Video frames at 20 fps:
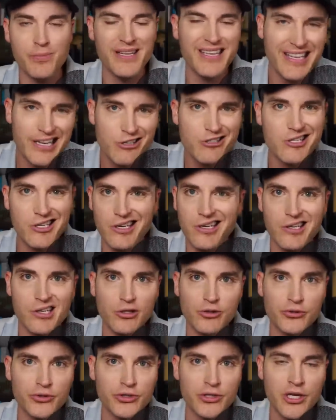But here's the good
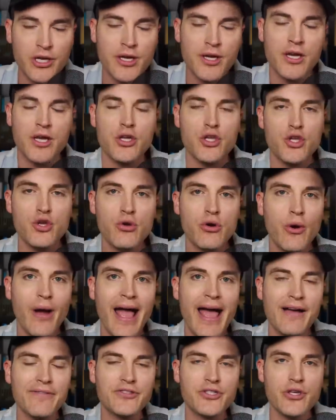news you don't
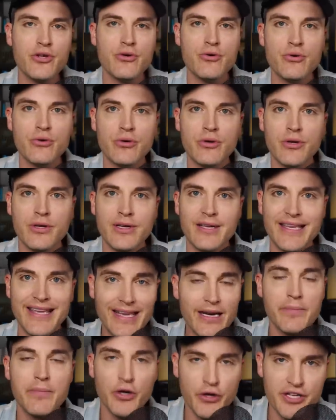have to
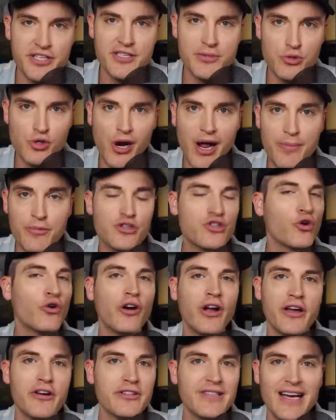get a million subscribers or
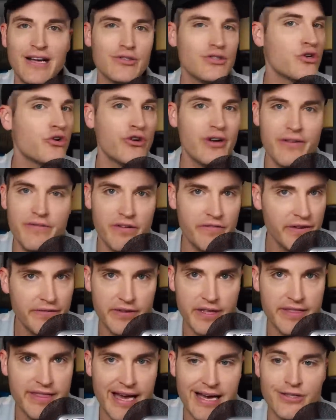100,000 or even
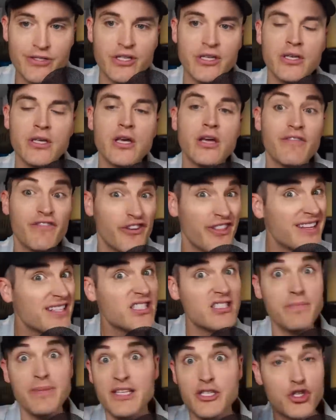50,000 for this
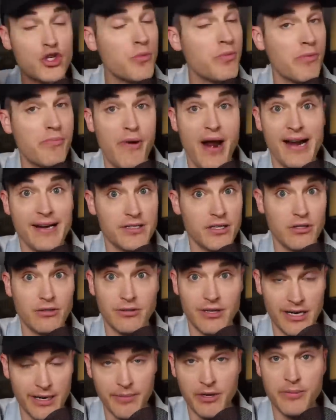to be super
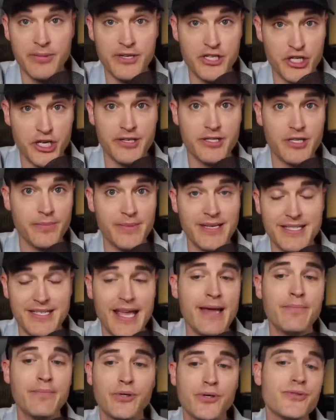practical. And I'm going to be sharing some
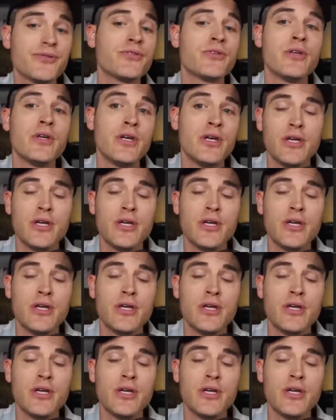examples.